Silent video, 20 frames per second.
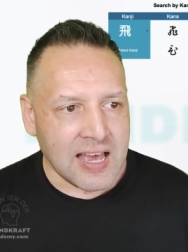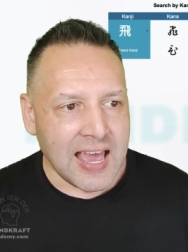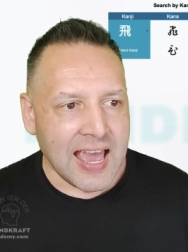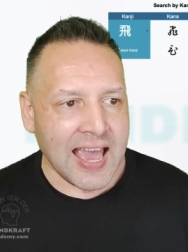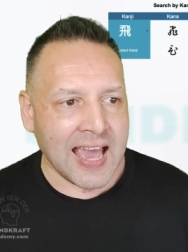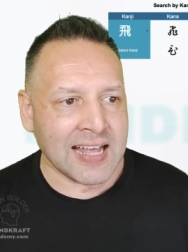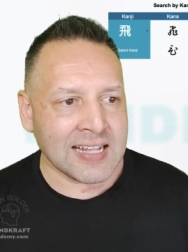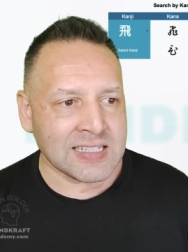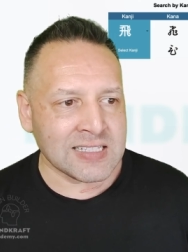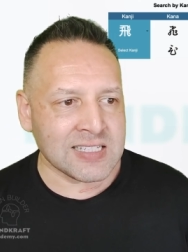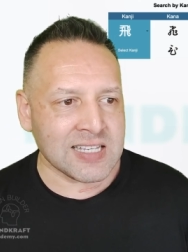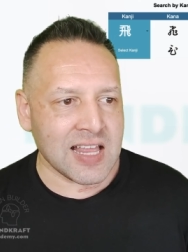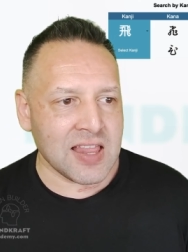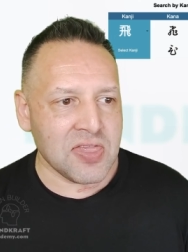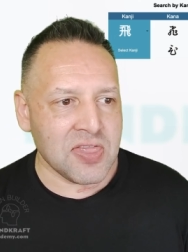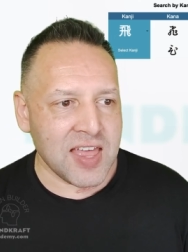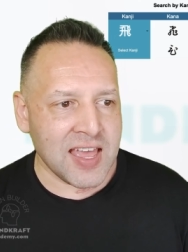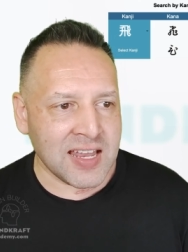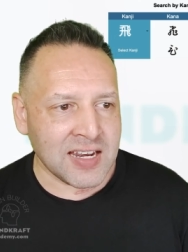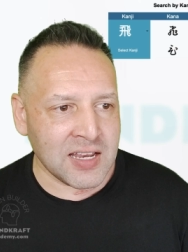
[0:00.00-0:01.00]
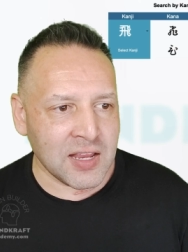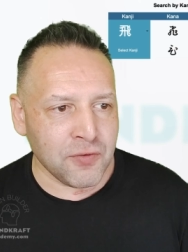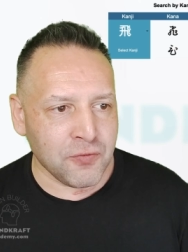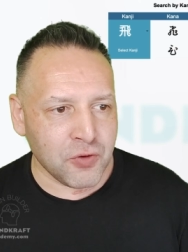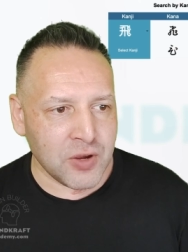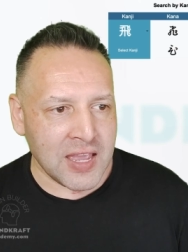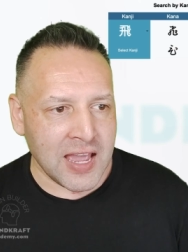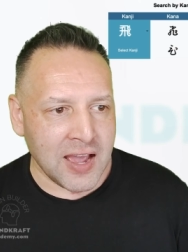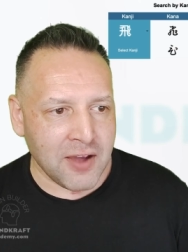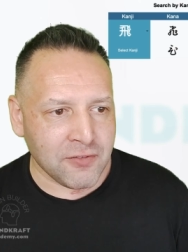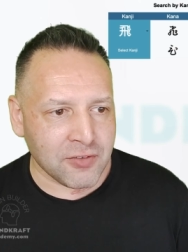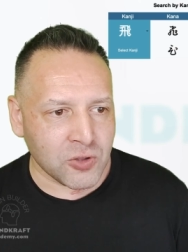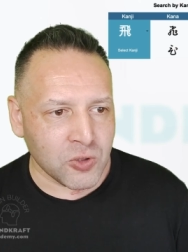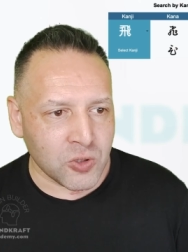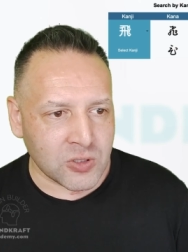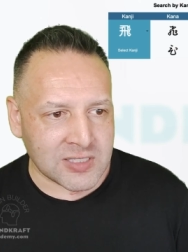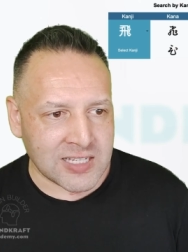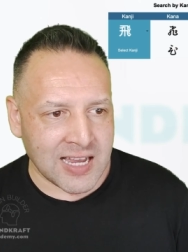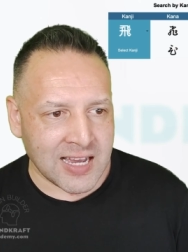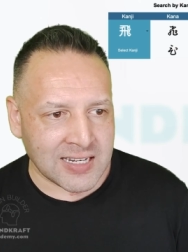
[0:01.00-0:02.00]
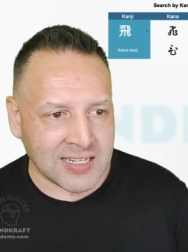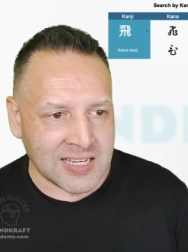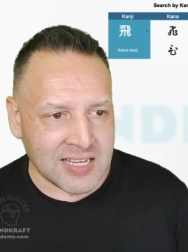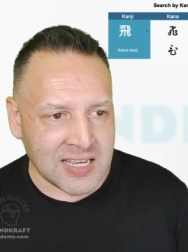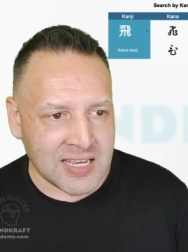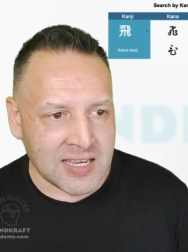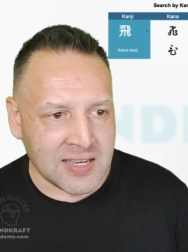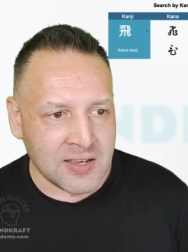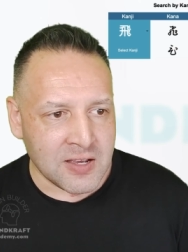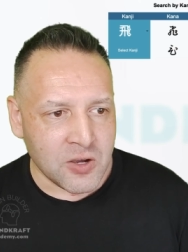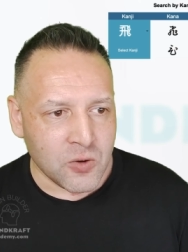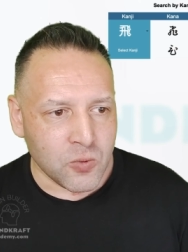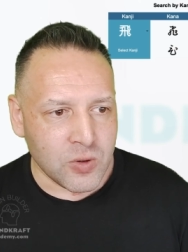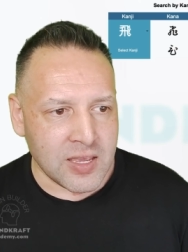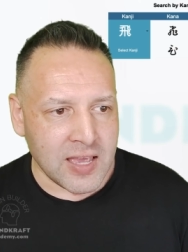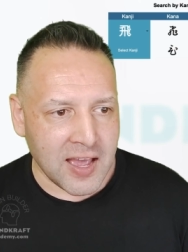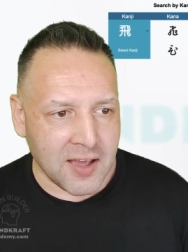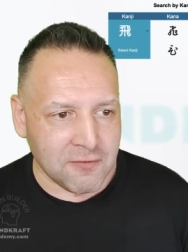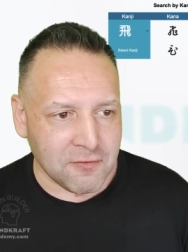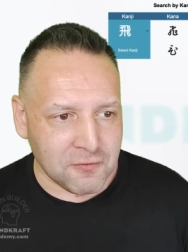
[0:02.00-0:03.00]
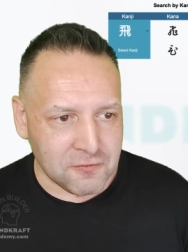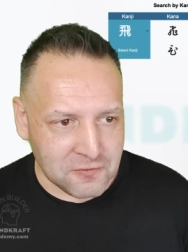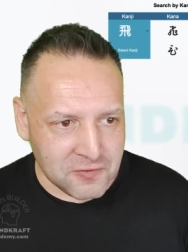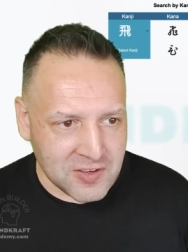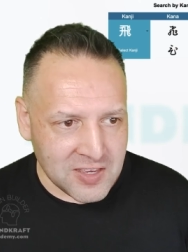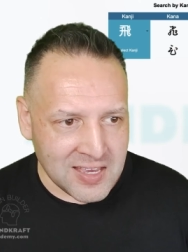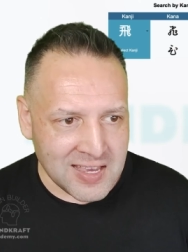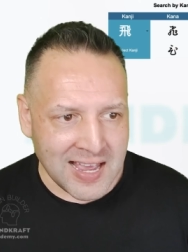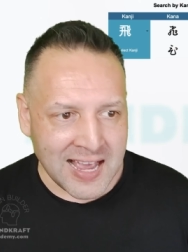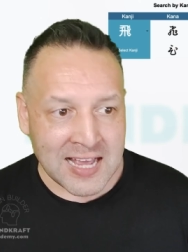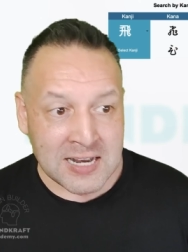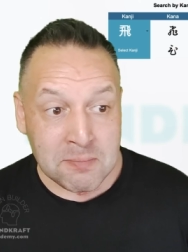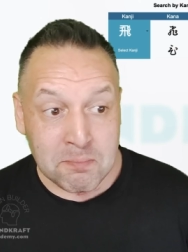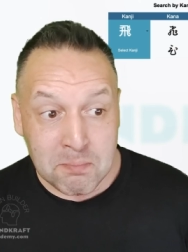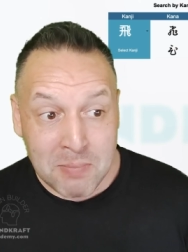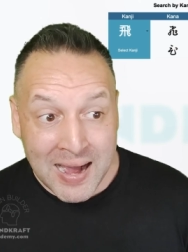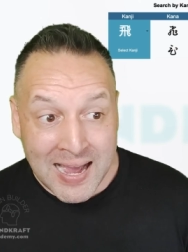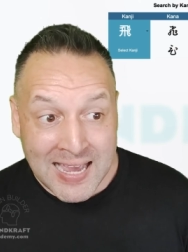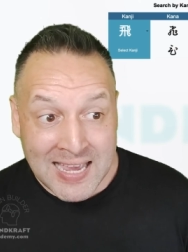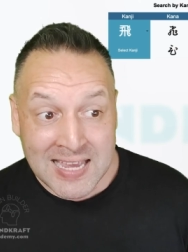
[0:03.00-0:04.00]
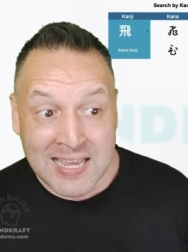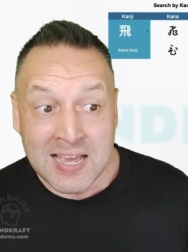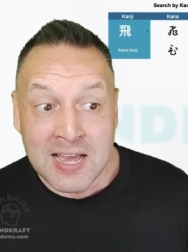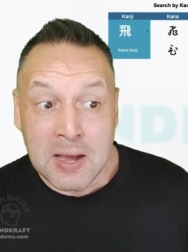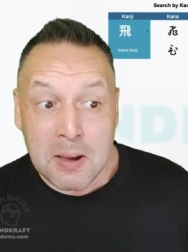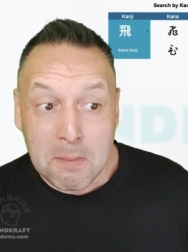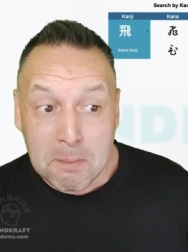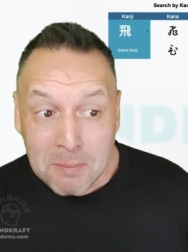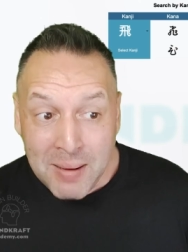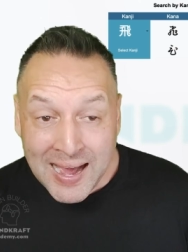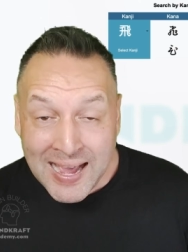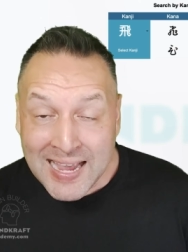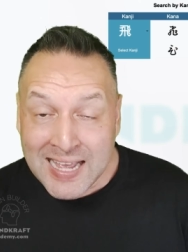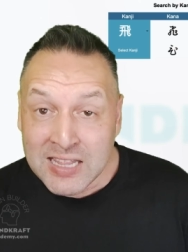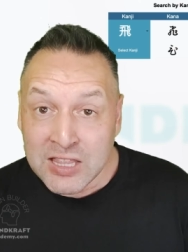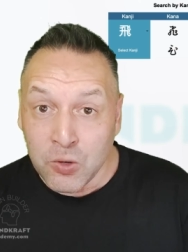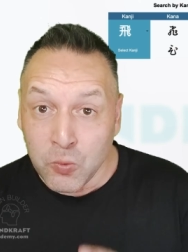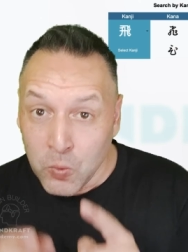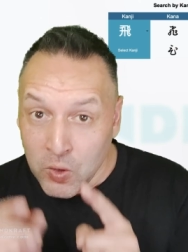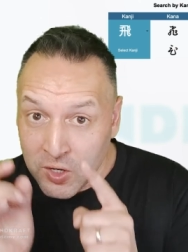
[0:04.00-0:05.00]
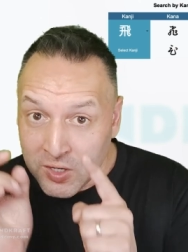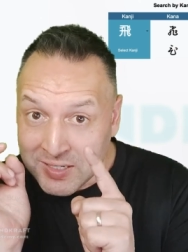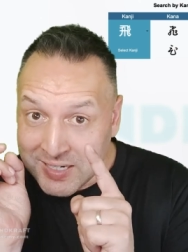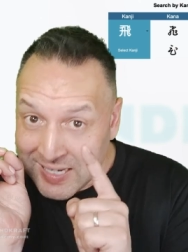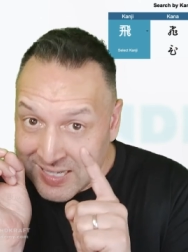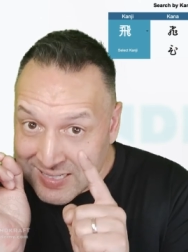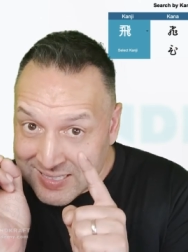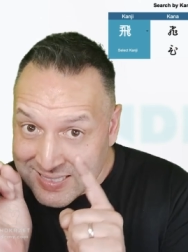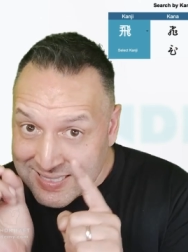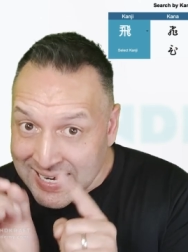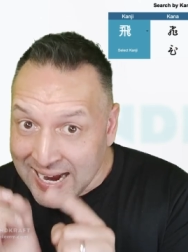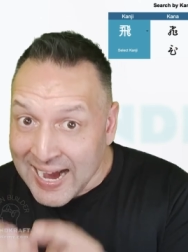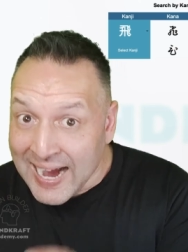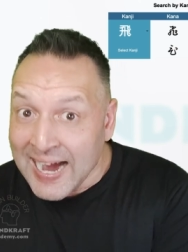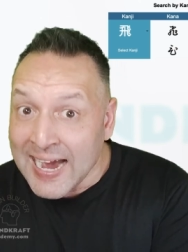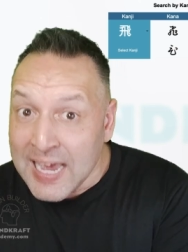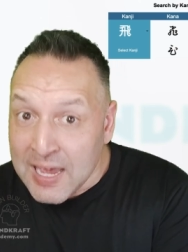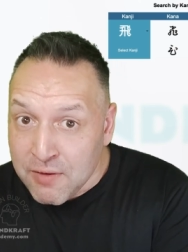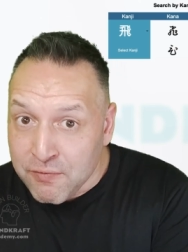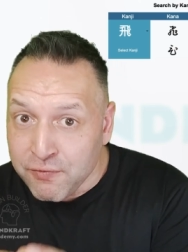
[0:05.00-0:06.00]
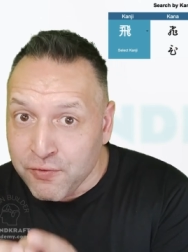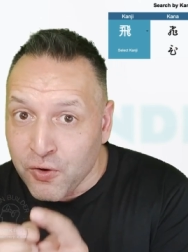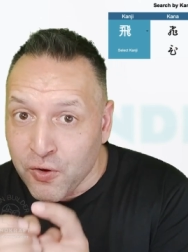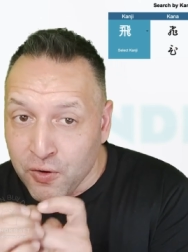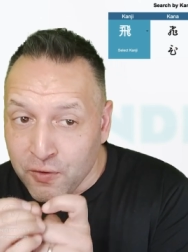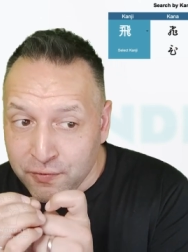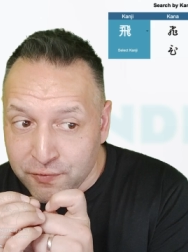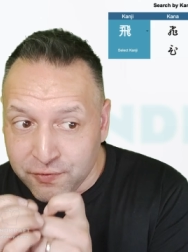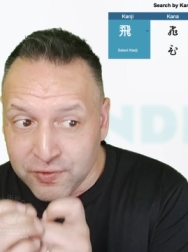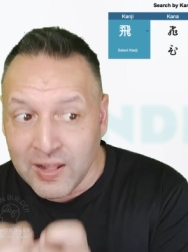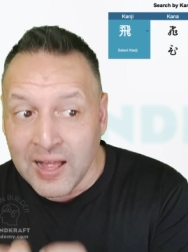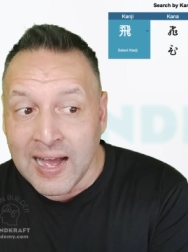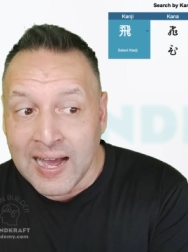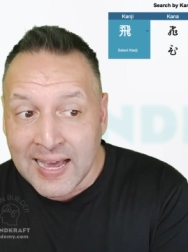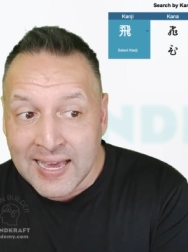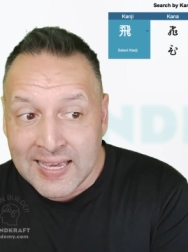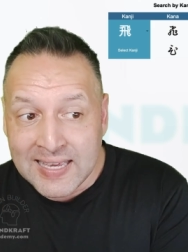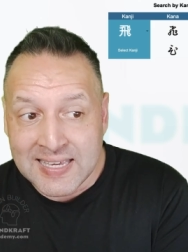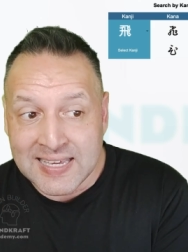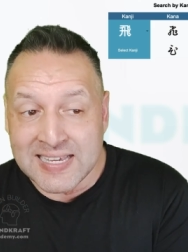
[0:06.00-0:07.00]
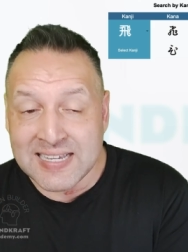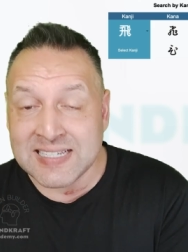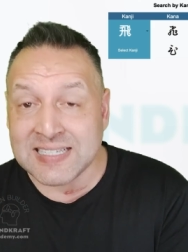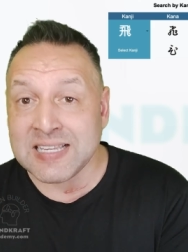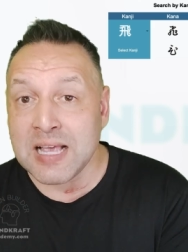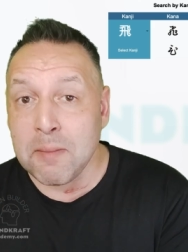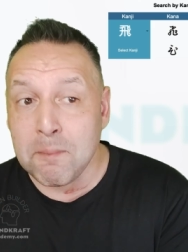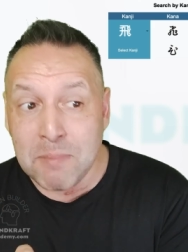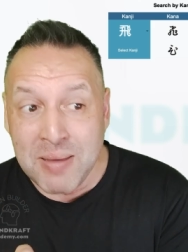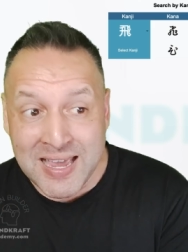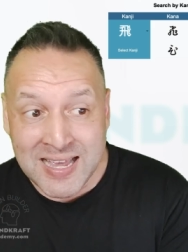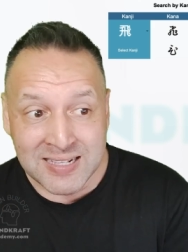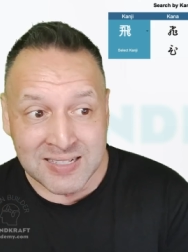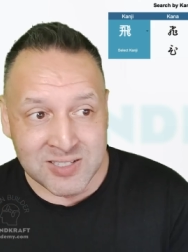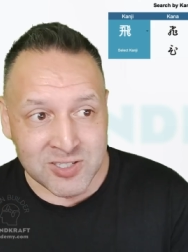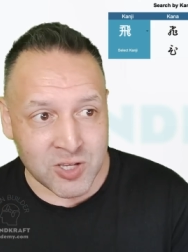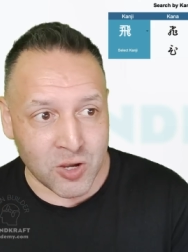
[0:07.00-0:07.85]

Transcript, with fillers: And then if we have a look down here, we have fi and by by the word in Thai for fly is bin.